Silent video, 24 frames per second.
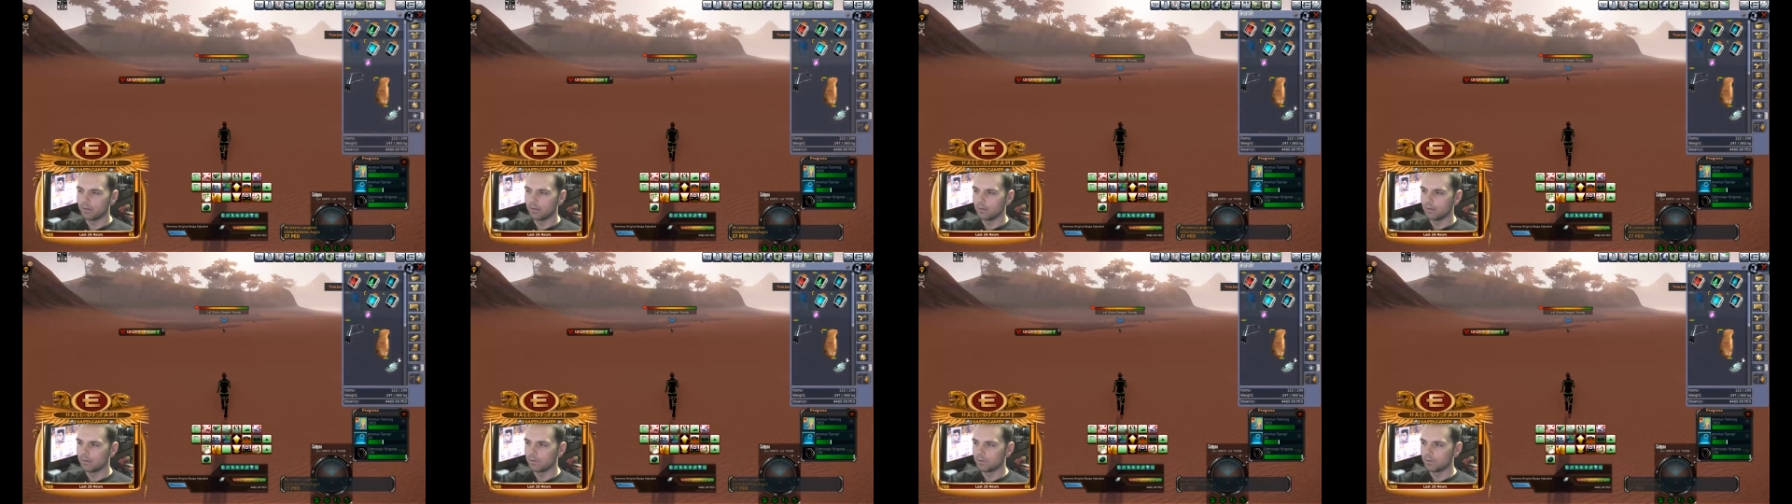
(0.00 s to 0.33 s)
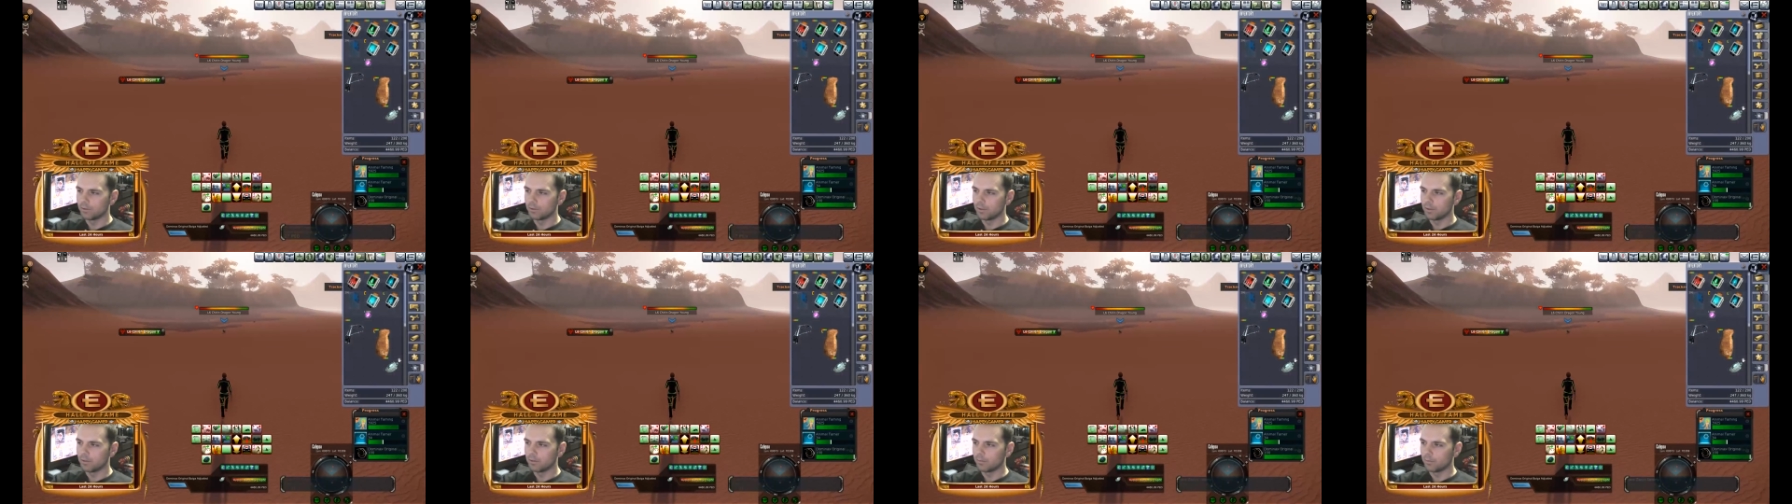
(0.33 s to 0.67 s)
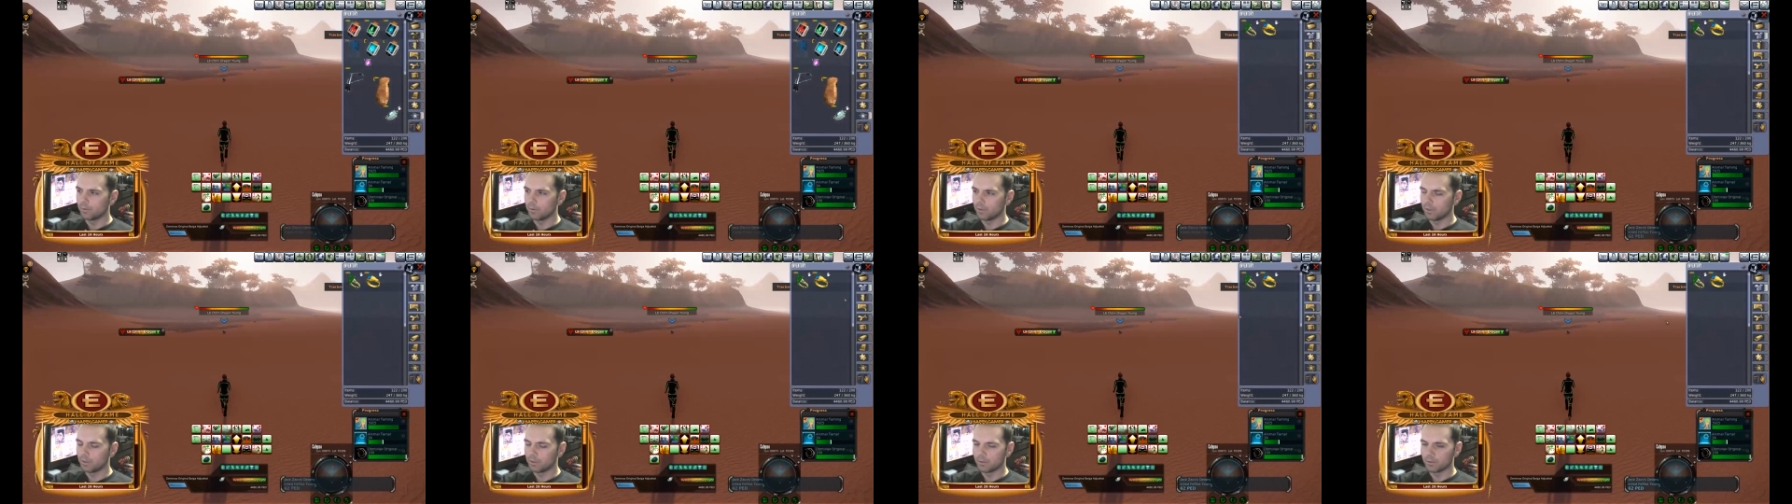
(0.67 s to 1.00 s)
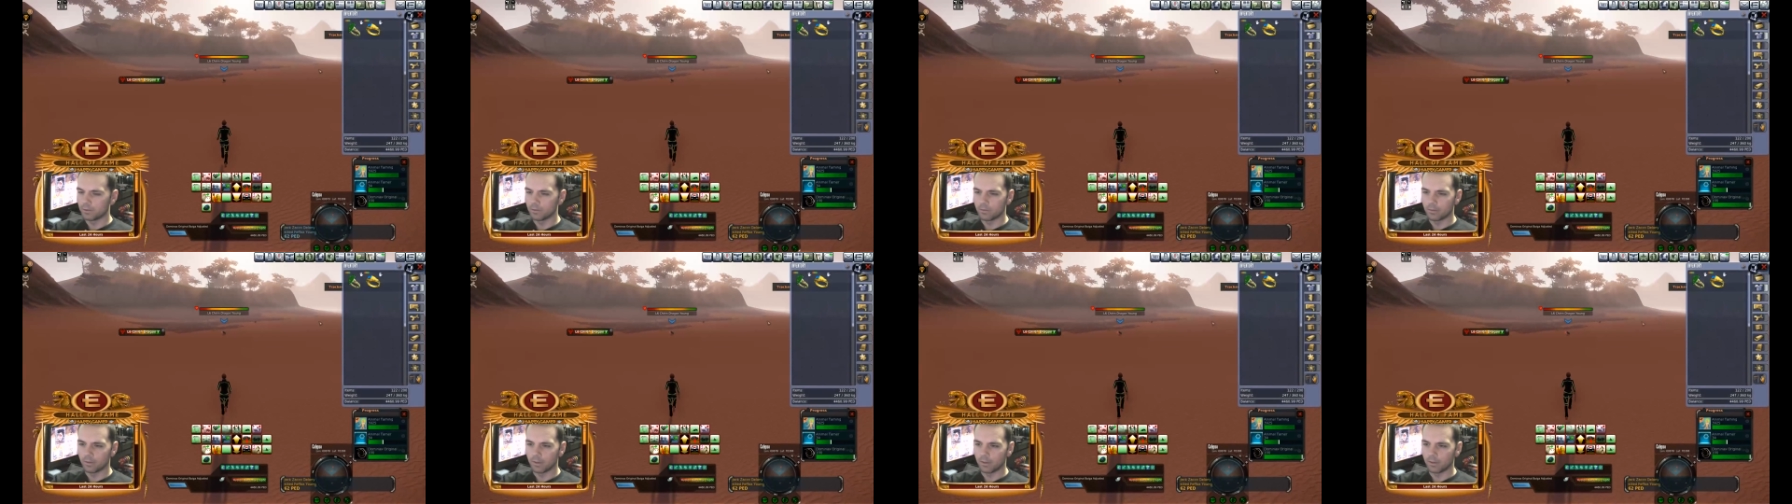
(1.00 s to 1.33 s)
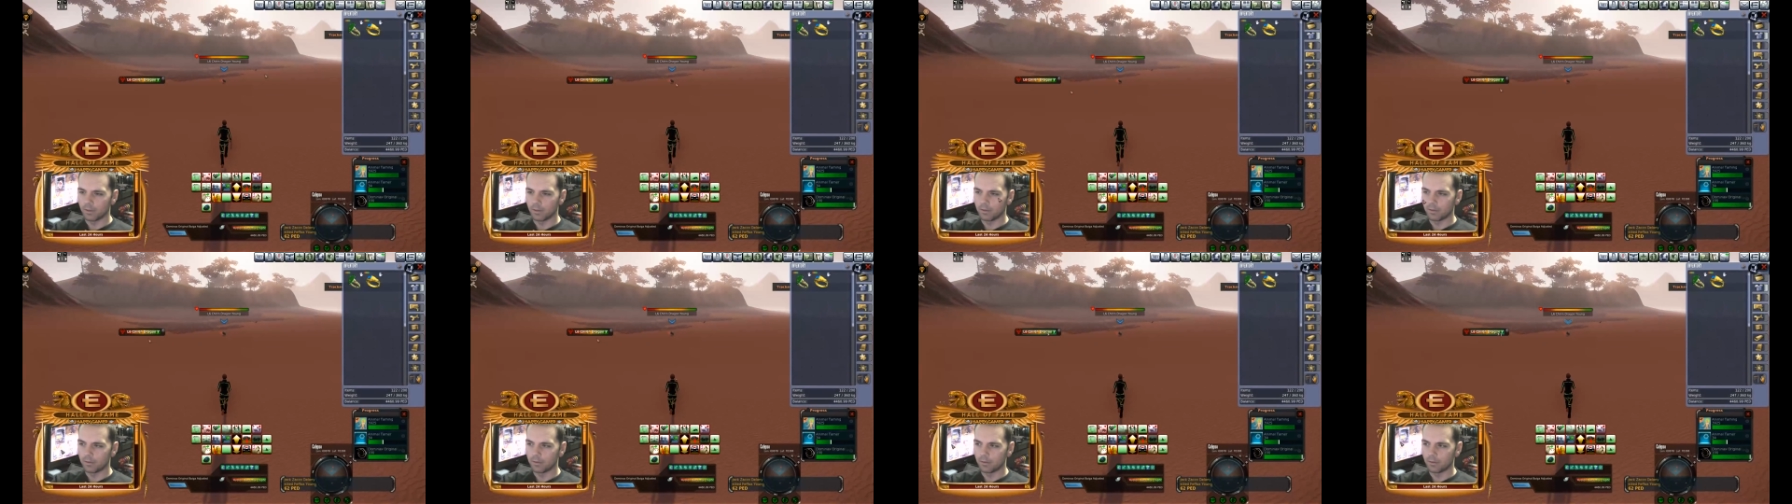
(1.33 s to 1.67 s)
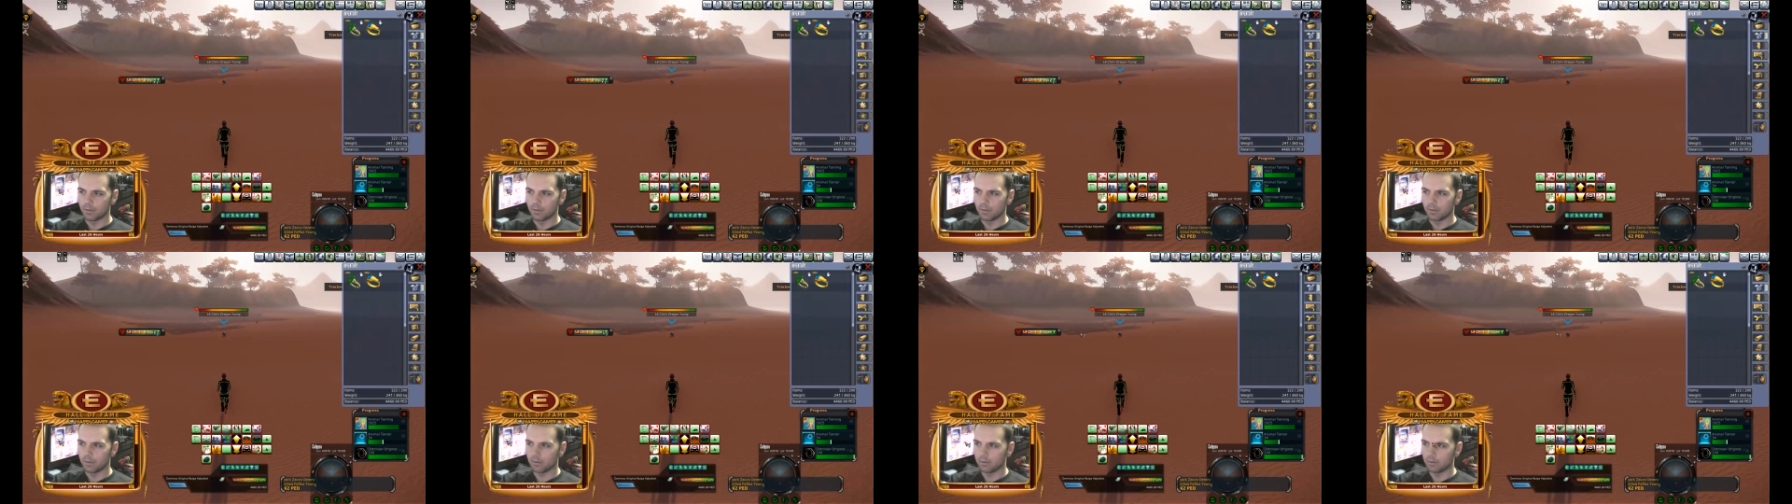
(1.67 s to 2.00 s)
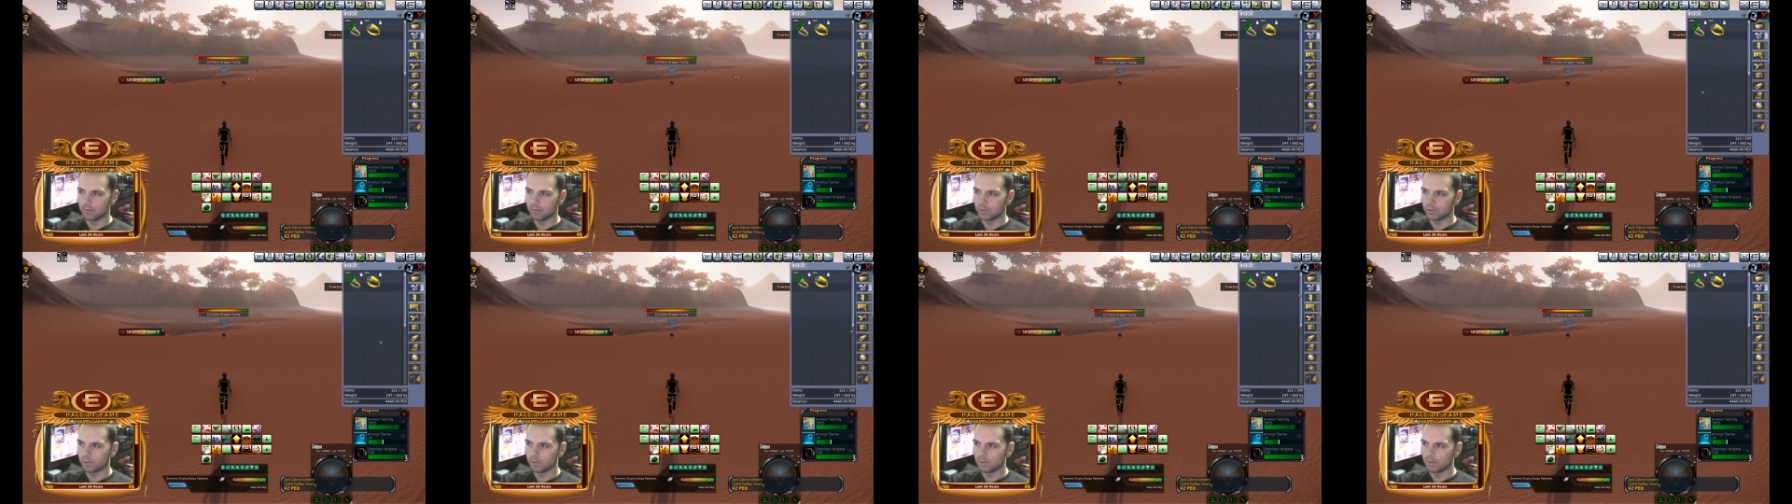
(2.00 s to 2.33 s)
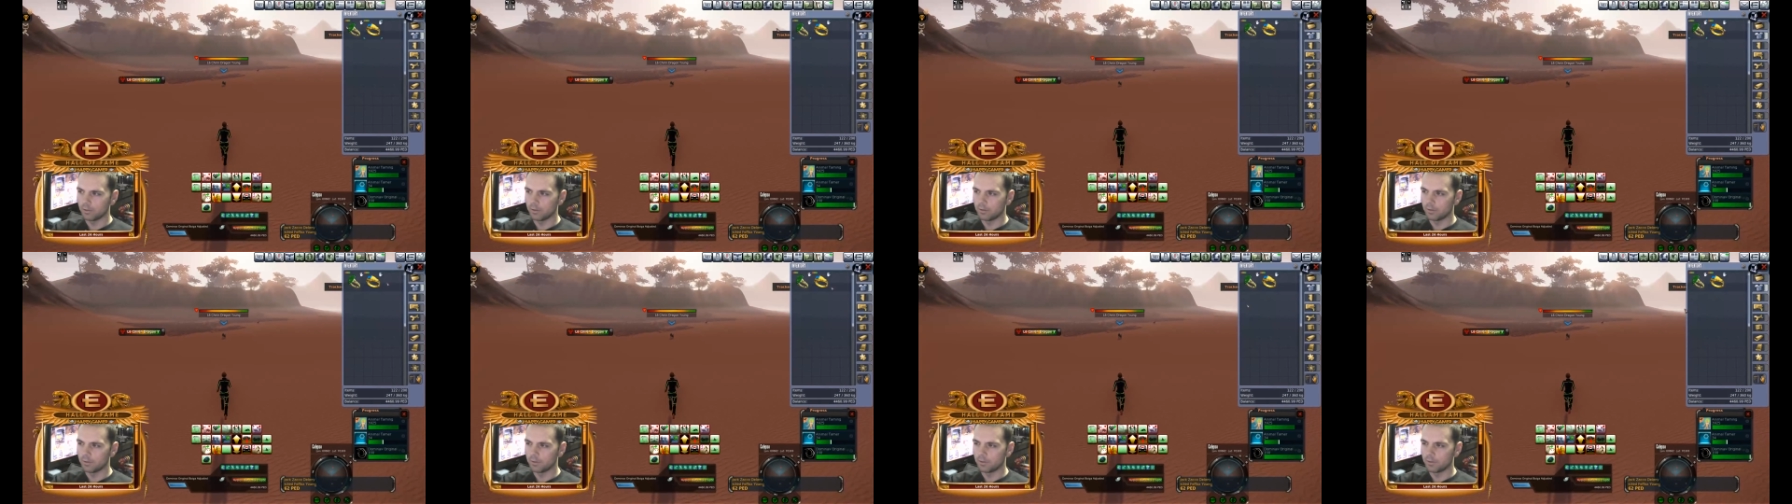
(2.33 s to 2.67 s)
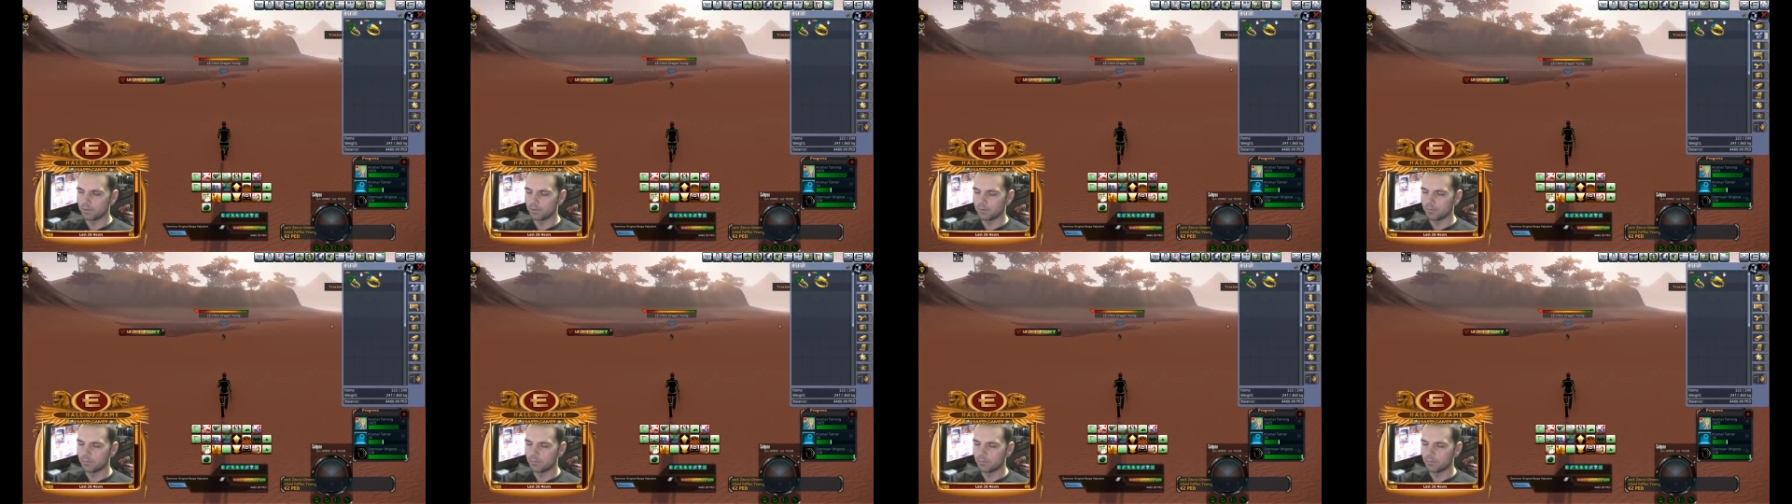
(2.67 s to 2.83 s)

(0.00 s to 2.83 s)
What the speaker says: There's another one that's going on here, and I'll show you. This is the